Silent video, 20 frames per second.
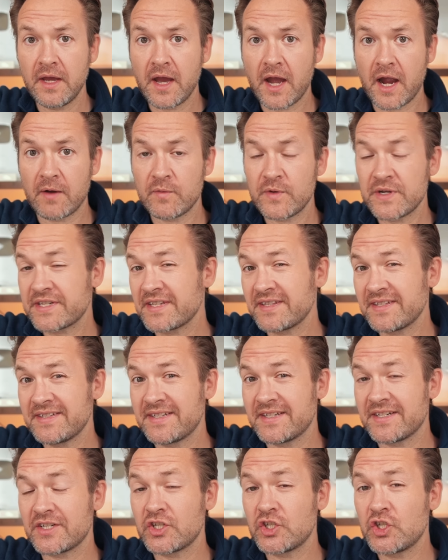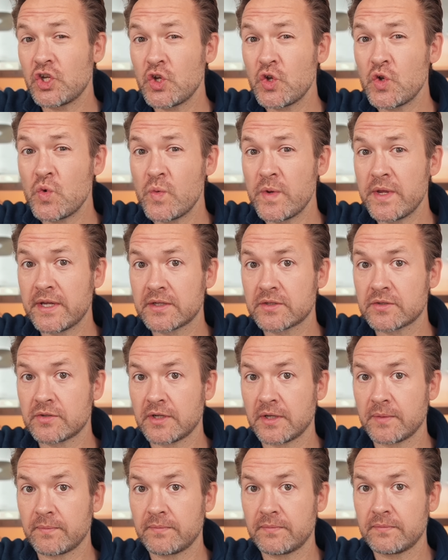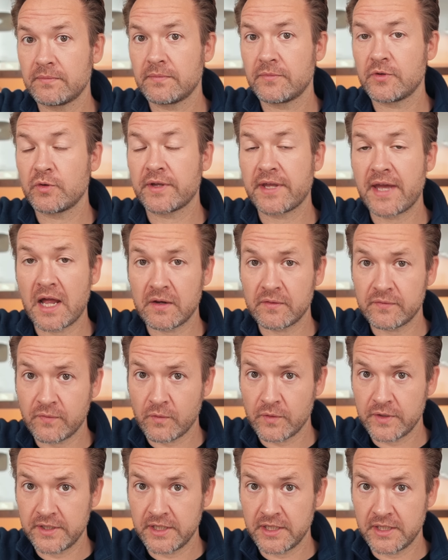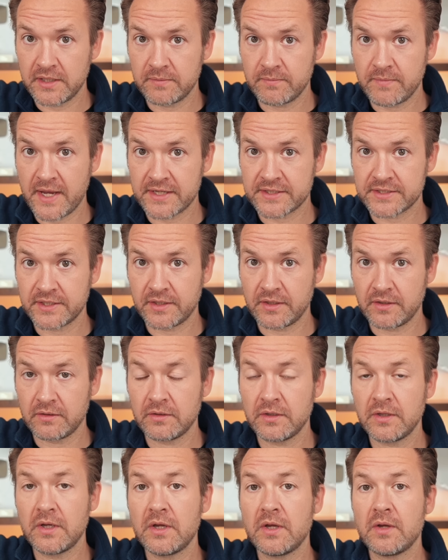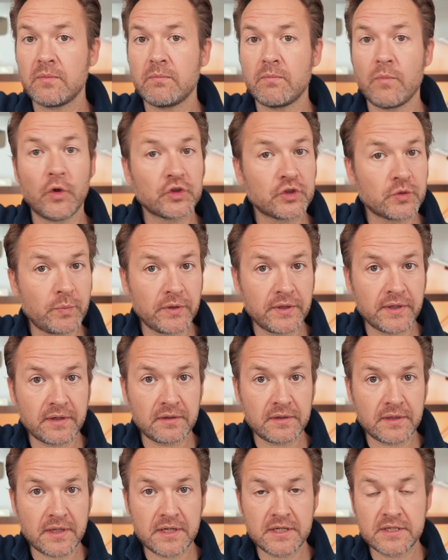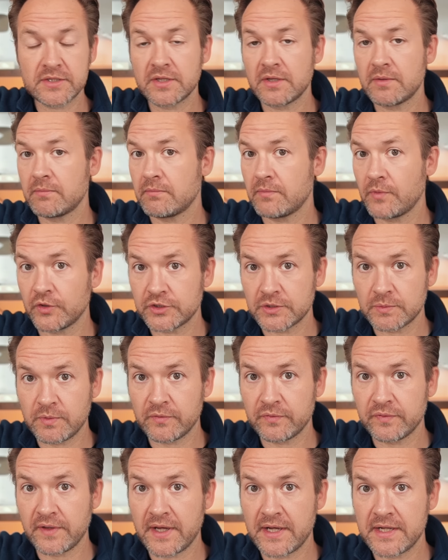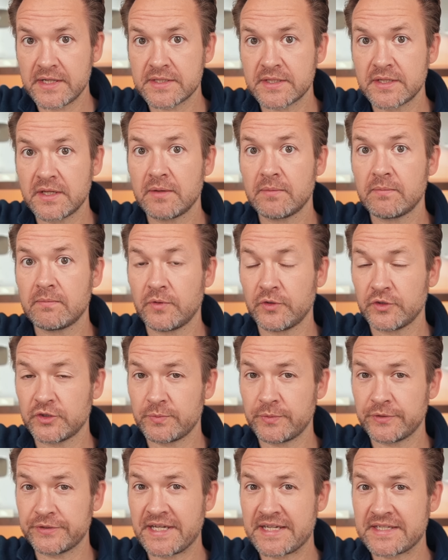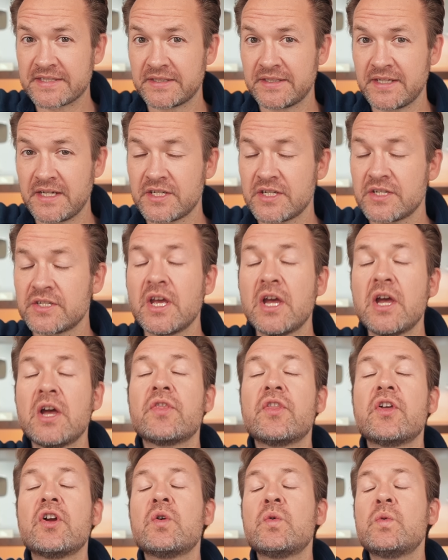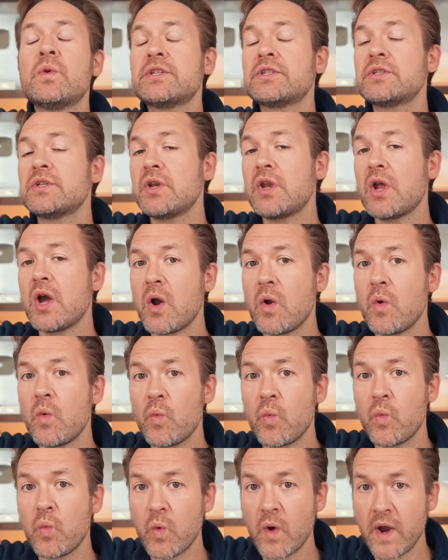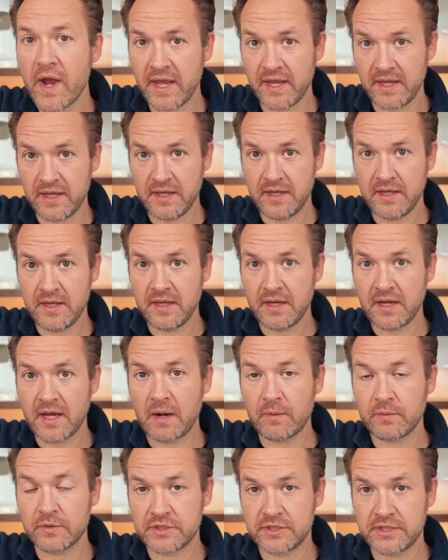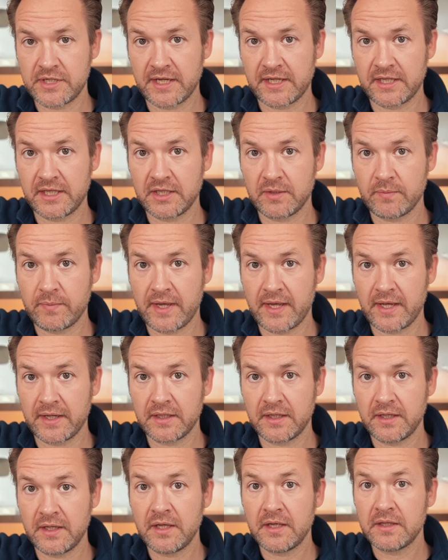I recently did a 2-week trip through California and Mexico. Multiple airlines, multiple flights, multiple destinations. There was no way I was checking a bag.